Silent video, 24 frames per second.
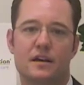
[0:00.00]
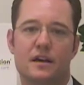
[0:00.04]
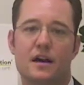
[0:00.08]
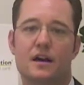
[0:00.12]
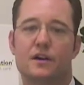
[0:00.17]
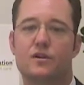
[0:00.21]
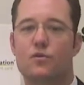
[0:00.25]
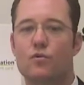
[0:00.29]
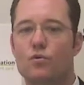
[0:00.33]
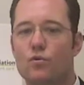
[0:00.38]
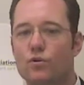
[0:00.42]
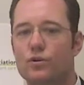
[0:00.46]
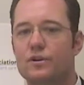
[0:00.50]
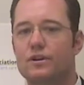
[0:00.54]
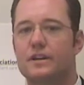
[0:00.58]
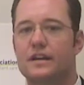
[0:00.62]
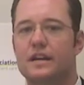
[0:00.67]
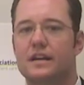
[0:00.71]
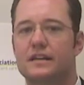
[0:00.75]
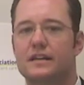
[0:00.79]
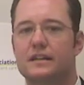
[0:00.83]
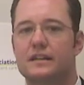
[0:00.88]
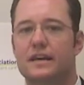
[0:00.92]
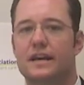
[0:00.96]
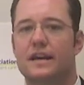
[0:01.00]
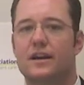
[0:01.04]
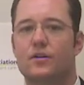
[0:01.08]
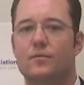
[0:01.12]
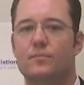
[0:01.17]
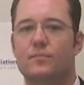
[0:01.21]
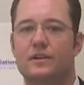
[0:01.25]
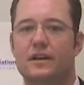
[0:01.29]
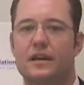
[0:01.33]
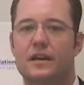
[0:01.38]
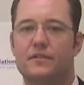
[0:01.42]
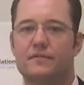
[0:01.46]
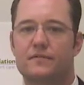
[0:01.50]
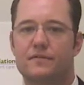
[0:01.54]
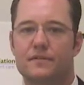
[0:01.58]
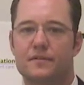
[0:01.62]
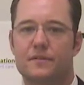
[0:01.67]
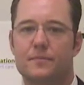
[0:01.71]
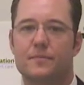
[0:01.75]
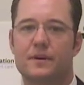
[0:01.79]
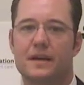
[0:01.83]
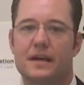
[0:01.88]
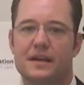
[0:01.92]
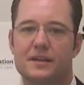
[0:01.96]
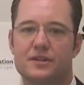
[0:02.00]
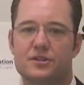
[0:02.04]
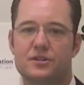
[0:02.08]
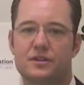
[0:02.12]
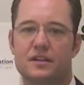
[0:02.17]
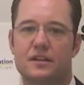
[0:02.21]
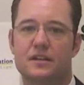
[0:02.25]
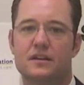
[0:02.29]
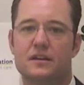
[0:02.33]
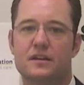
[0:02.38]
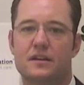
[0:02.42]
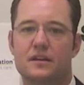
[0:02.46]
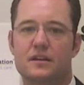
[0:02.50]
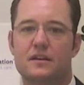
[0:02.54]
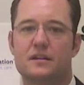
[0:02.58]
a coordinated care plan for the patient